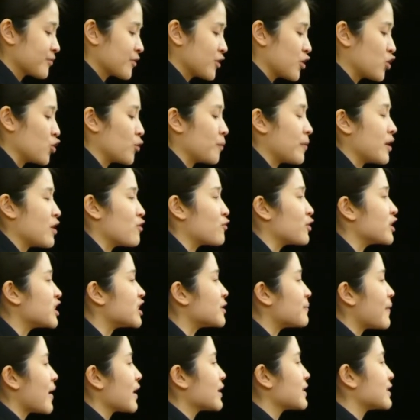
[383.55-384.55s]
You'll be
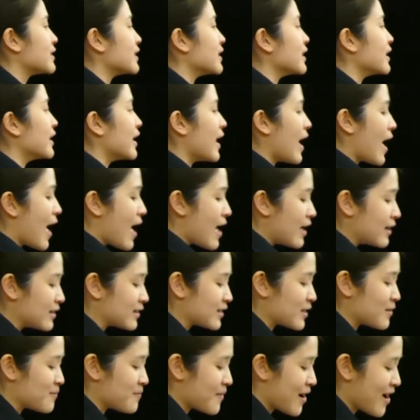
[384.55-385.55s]
respected
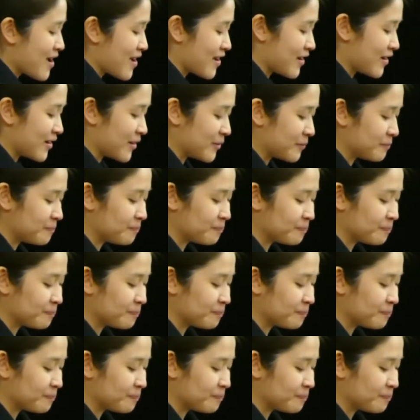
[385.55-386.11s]
and admired.